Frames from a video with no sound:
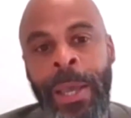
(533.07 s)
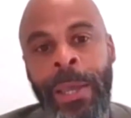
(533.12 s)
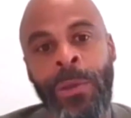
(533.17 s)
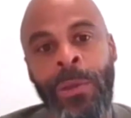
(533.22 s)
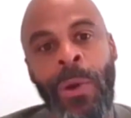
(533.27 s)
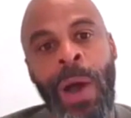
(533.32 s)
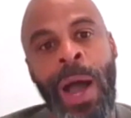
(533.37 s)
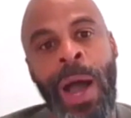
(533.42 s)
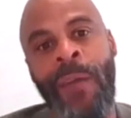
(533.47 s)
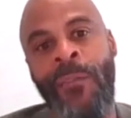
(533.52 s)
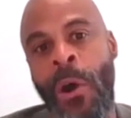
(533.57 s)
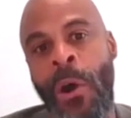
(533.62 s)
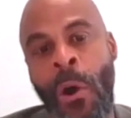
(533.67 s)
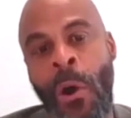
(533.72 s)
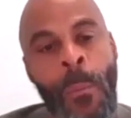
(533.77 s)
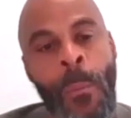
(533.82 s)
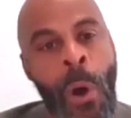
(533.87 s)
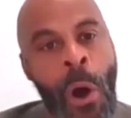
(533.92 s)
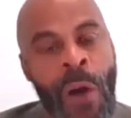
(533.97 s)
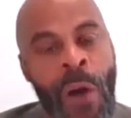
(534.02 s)
you know i have a
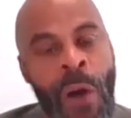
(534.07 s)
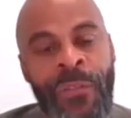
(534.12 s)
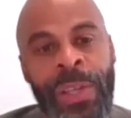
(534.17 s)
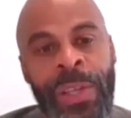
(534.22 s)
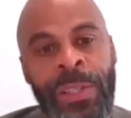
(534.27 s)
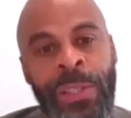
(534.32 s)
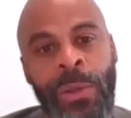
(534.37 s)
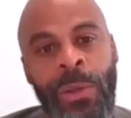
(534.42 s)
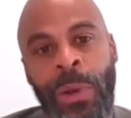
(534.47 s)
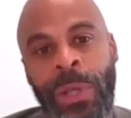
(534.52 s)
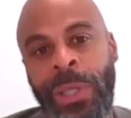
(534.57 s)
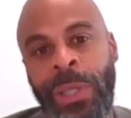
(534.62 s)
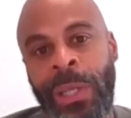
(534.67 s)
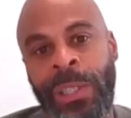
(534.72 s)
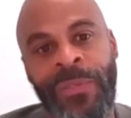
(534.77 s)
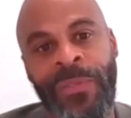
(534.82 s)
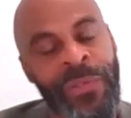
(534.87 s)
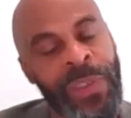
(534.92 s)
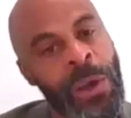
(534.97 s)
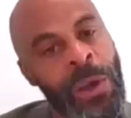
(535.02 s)
home office so it's
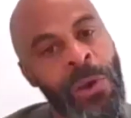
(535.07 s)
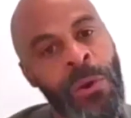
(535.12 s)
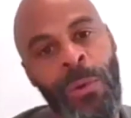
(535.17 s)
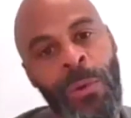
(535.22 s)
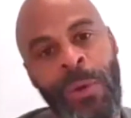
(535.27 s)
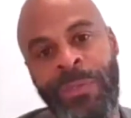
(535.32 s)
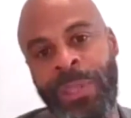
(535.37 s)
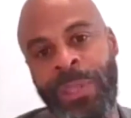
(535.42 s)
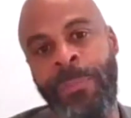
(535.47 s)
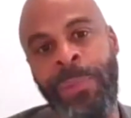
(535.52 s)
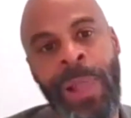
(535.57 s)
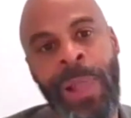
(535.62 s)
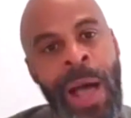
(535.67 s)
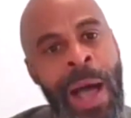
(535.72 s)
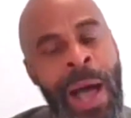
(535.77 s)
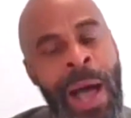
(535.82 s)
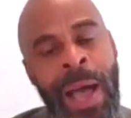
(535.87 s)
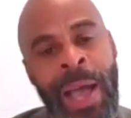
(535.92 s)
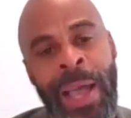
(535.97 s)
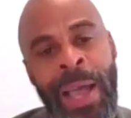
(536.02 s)
it's filled with
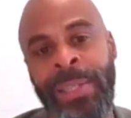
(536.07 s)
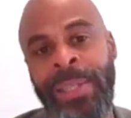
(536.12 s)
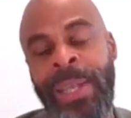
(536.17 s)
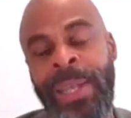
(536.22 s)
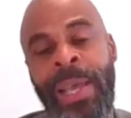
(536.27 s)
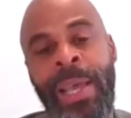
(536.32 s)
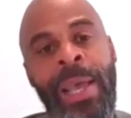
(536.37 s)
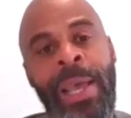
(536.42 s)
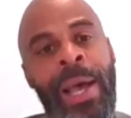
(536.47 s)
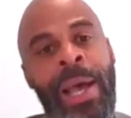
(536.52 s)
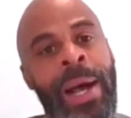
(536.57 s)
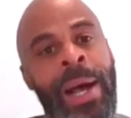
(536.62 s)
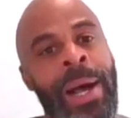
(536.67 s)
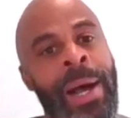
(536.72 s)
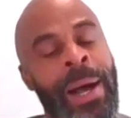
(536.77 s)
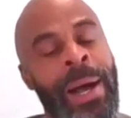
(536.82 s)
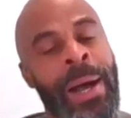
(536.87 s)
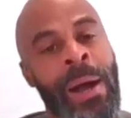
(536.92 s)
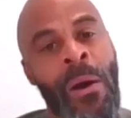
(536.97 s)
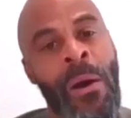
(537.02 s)
supplies
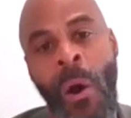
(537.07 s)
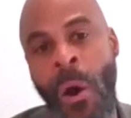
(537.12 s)
uh,